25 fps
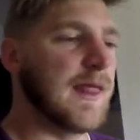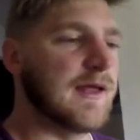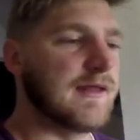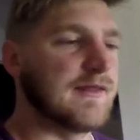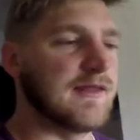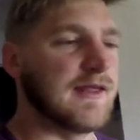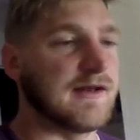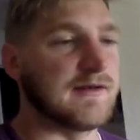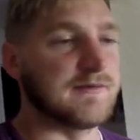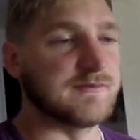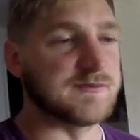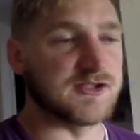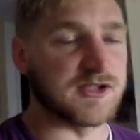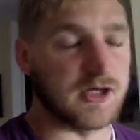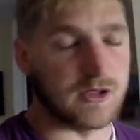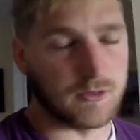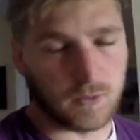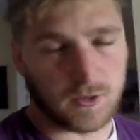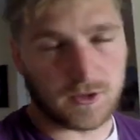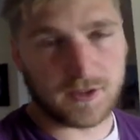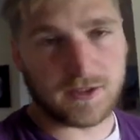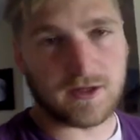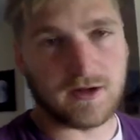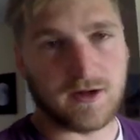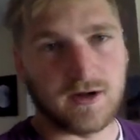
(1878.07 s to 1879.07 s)
then start
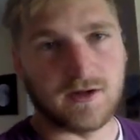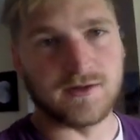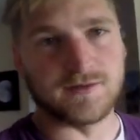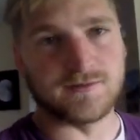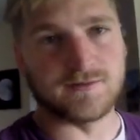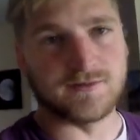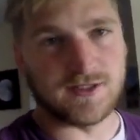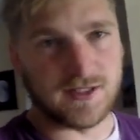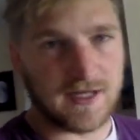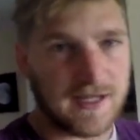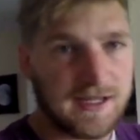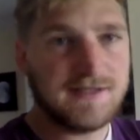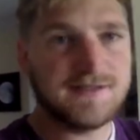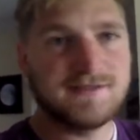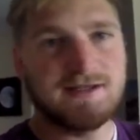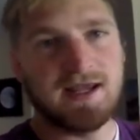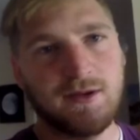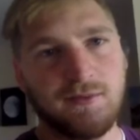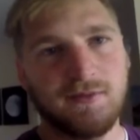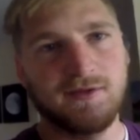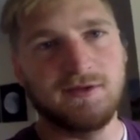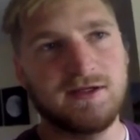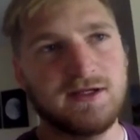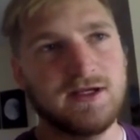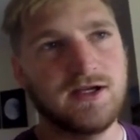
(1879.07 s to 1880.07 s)
working on today's day
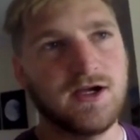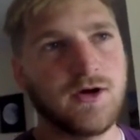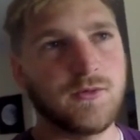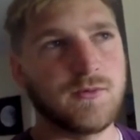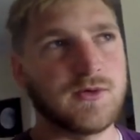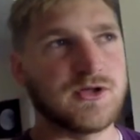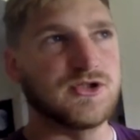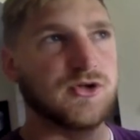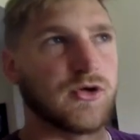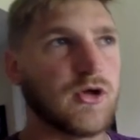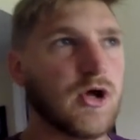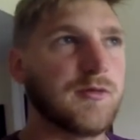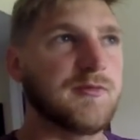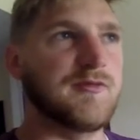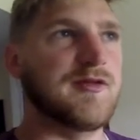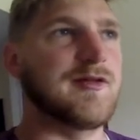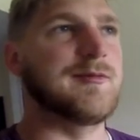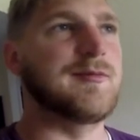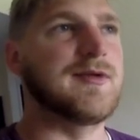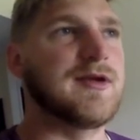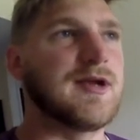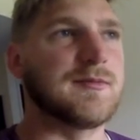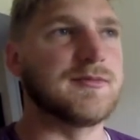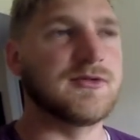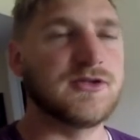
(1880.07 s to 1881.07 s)
with DeeO, which will hopefully
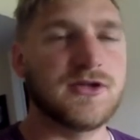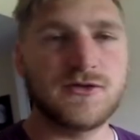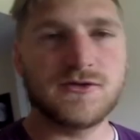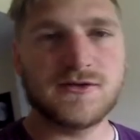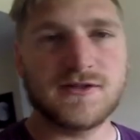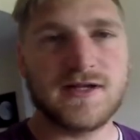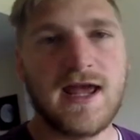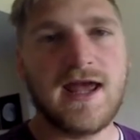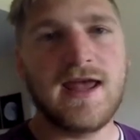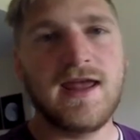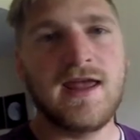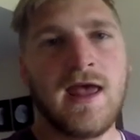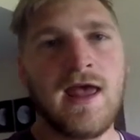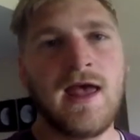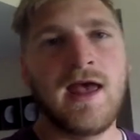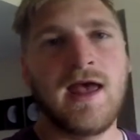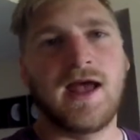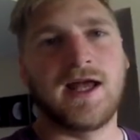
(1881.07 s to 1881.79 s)
be up Tuesday,